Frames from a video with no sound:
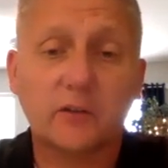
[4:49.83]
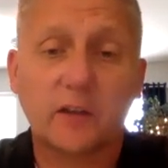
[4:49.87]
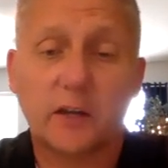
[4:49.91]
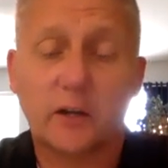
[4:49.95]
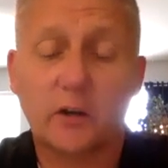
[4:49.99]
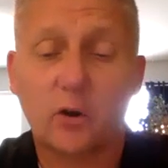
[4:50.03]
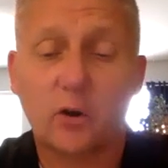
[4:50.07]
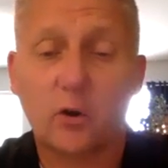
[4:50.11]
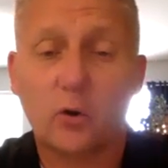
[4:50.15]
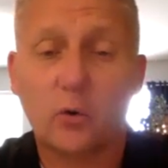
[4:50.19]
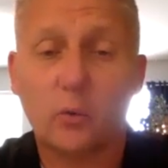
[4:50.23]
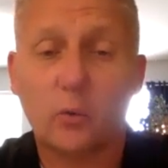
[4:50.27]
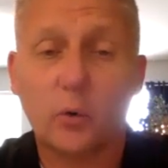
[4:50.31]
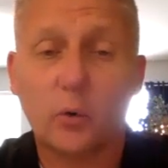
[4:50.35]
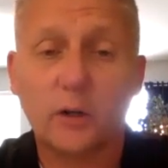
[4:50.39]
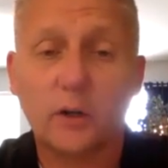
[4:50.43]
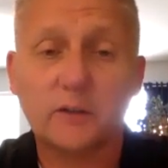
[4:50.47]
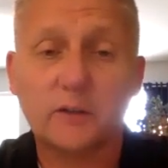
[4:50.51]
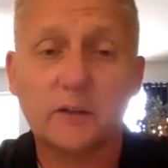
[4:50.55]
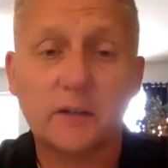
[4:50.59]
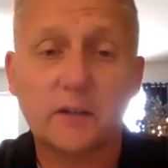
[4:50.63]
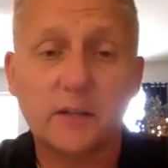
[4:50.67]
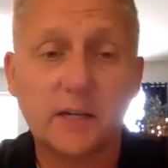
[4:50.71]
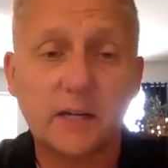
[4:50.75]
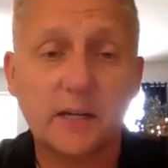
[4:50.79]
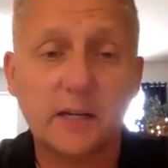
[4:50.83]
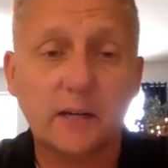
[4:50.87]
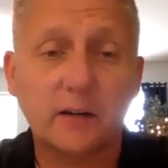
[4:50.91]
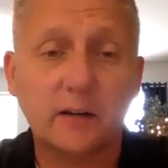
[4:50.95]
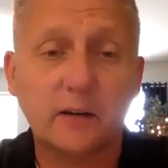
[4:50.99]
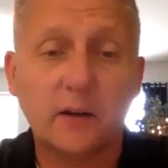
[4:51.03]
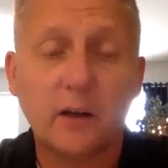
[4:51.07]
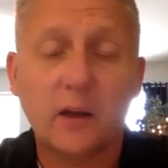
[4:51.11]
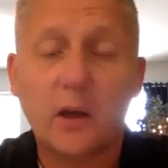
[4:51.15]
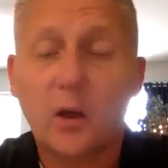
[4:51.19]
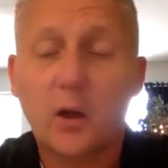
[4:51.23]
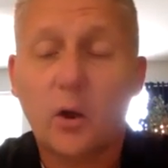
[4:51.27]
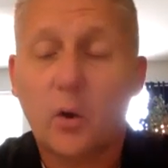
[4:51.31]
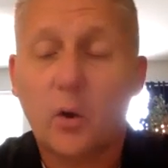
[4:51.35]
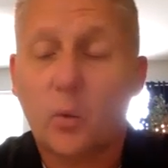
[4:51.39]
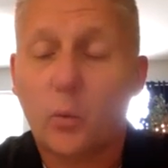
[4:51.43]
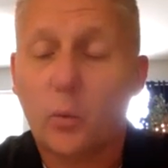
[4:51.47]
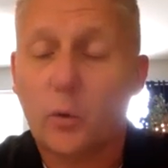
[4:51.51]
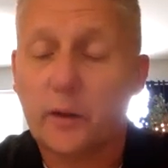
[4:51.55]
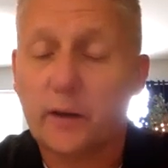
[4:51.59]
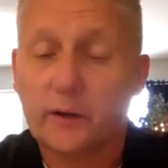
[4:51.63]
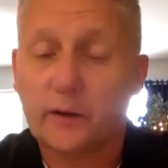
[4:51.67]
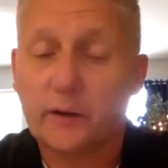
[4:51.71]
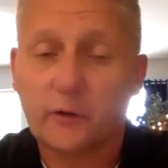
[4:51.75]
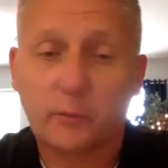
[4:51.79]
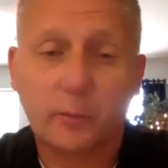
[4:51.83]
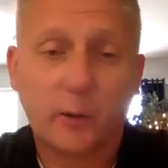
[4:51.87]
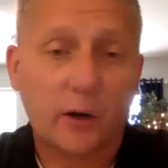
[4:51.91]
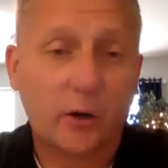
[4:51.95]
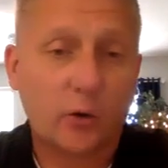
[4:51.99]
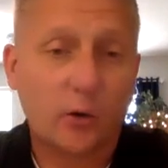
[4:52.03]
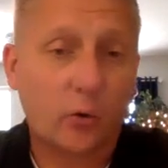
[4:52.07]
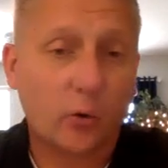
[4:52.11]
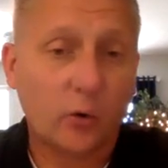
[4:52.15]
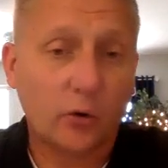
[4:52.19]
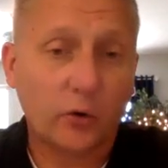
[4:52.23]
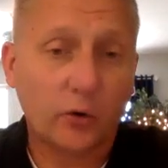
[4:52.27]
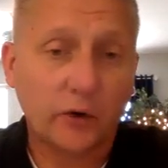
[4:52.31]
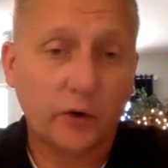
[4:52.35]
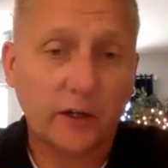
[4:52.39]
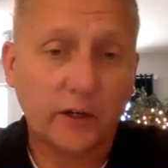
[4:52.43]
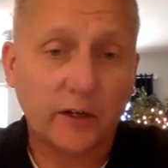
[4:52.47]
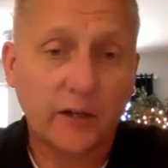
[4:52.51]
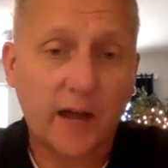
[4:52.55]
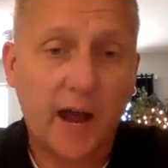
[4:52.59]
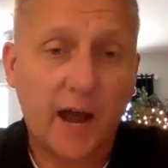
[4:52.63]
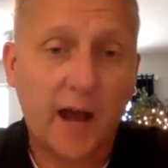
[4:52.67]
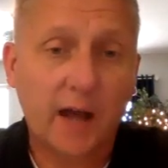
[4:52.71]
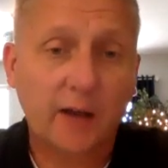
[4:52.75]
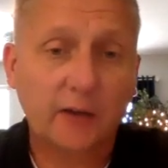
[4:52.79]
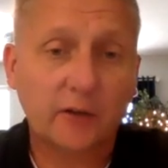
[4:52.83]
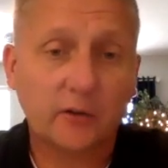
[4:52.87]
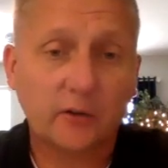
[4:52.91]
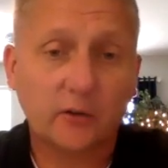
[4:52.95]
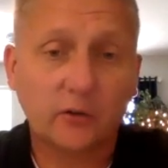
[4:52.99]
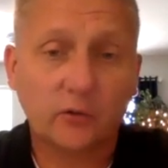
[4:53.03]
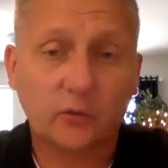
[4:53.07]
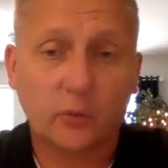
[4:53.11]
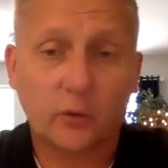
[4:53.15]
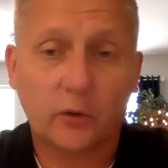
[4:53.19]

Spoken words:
They know what's needed, whether you have to pay quarterly taxes,